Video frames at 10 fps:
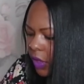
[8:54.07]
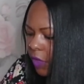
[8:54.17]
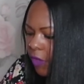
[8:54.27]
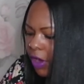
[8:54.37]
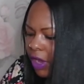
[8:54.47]

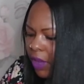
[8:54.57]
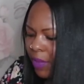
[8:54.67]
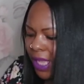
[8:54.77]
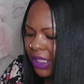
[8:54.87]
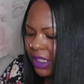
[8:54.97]
Very
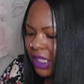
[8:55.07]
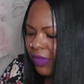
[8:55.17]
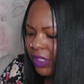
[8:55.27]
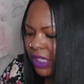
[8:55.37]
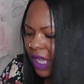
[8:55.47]
competitive
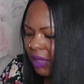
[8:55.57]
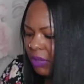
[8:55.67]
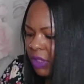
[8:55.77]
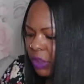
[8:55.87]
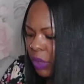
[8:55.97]
at
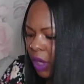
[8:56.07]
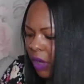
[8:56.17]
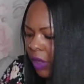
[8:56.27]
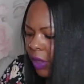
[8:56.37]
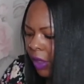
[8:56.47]
times as
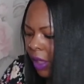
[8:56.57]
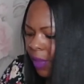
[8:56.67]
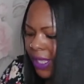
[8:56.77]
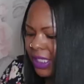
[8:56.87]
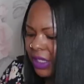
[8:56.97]
well, a
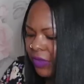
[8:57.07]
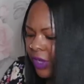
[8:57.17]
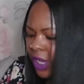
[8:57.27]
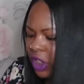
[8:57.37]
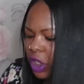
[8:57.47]
competitive
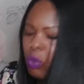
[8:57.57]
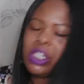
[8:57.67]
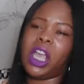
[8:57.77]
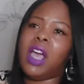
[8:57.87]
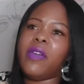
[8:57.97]
nature,
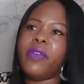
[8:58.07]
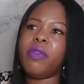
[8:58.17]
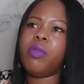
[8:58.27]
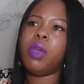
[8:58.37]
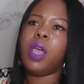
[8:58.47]
which I
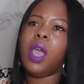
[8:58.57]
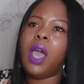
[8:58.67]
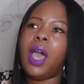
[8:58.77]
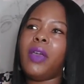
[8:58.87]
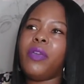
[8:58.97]
feel
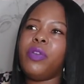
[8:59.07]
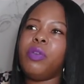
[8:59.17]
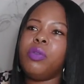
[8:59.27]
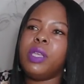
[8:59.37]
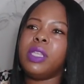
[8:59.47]

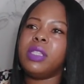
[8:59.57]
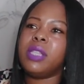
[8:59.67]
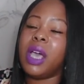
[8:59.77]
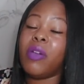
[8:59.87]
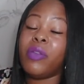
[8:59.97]
is
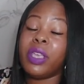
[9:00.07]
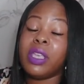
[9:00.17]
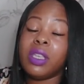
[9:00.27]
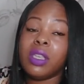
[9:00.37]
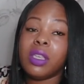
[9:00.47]

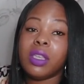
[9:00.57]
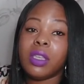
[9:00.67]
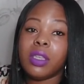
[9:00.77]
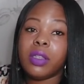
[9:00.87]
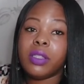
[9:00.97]
healthy
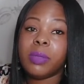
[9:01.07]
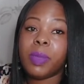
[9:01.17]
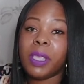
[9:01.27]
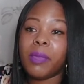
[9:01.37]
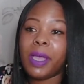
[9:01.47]
to
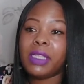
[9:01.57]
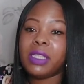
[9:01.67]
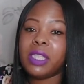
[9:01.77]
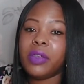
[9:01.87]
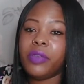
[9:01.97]
be
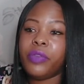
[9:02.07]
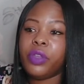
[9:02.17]
competitive.